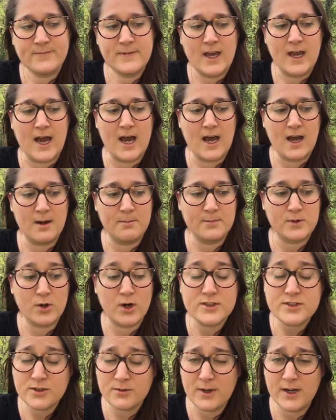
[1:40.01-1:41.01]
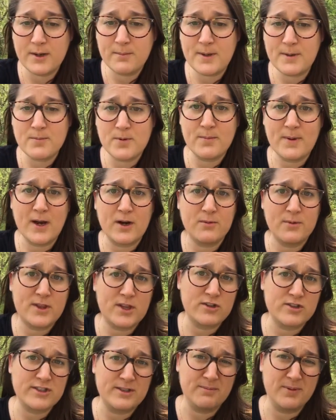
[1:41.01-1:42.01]
You also want to be prepared with
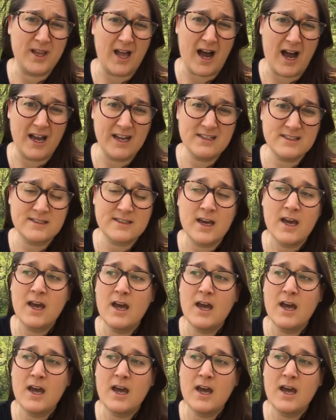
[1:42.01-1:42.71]
your supplies.